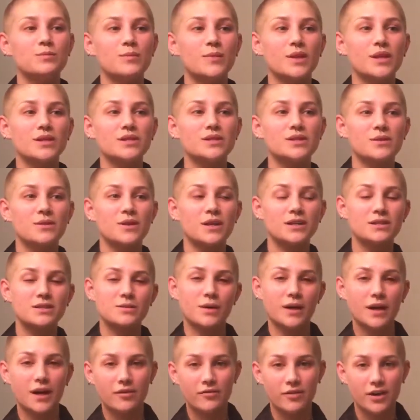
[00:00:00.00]
So that's why I
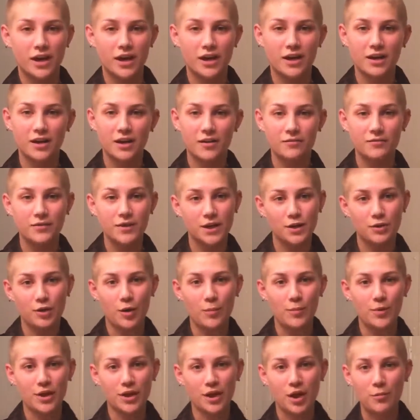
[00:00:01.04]
haven't had a video up
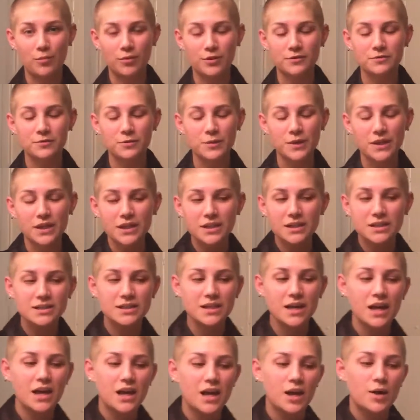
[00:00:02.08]
in a couple of weeks.
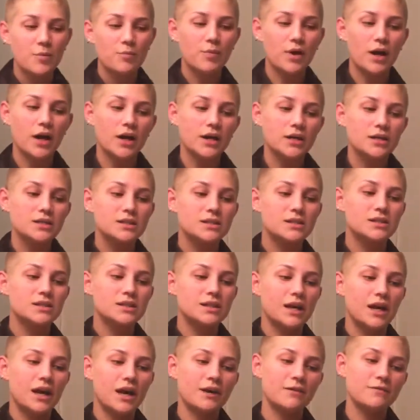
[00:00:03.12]
But
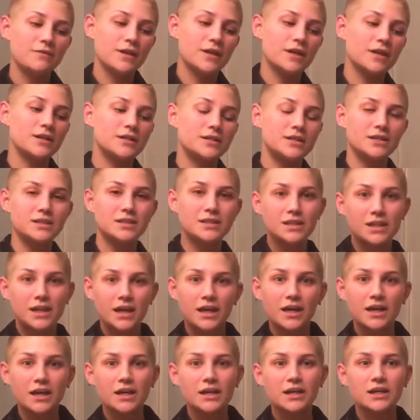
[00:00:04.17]
I figured since
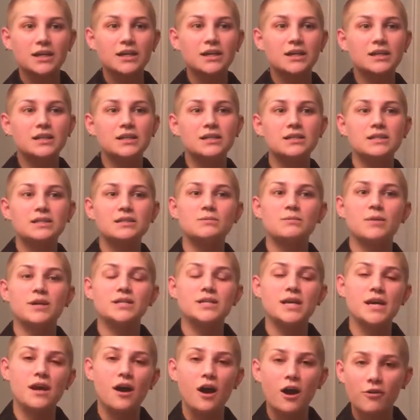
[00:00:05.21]
today is my day
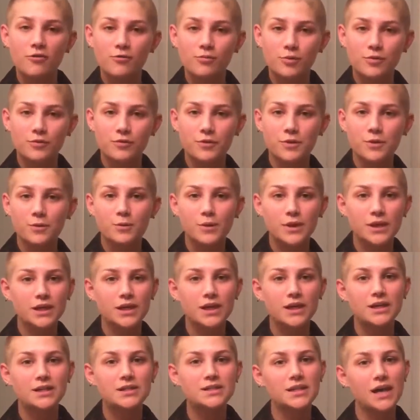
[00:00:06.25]
off before the
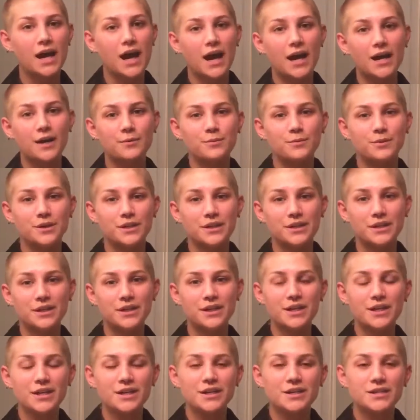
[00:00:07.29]
weekend, I would
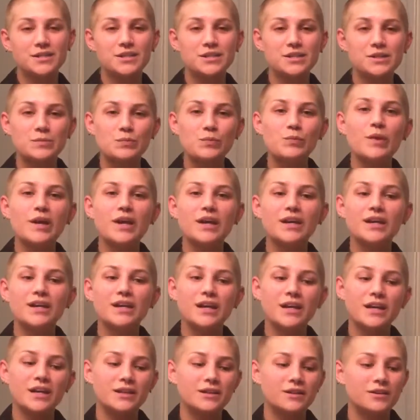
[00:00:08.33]
just make
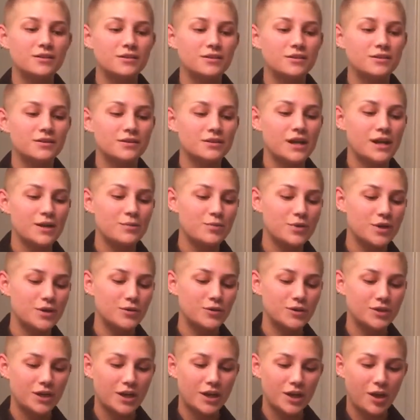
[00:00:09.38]
I'd bring you
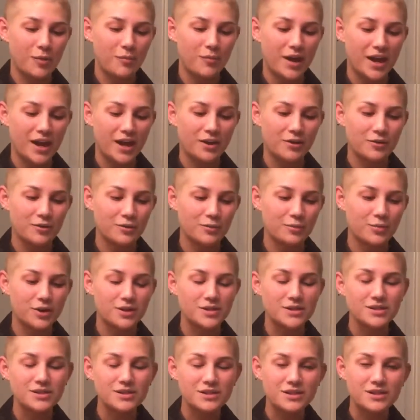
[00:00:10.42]
along on my own
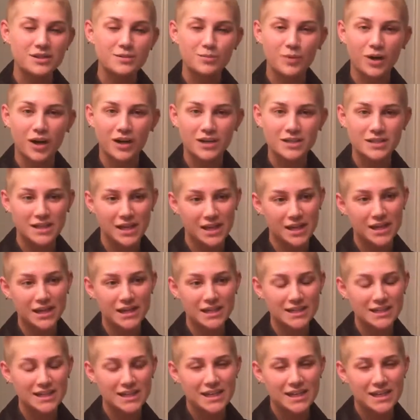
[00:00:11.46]
personal spa day,